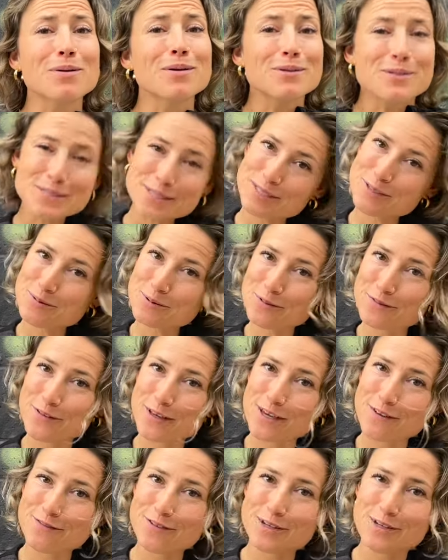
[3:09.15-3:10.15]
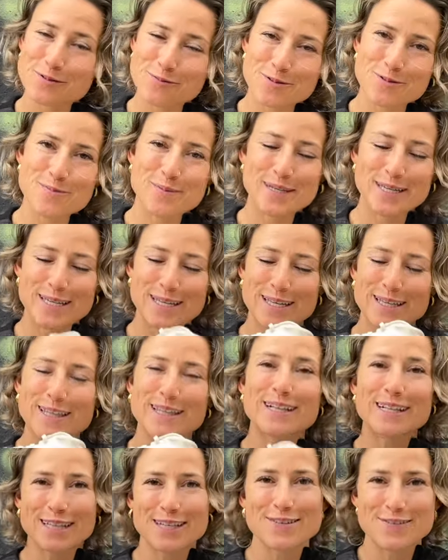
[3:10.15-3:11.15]
personal favorite would be
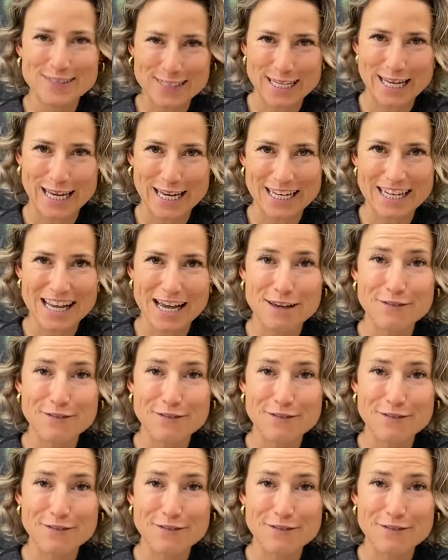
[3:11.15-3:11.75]
the Clifton 8.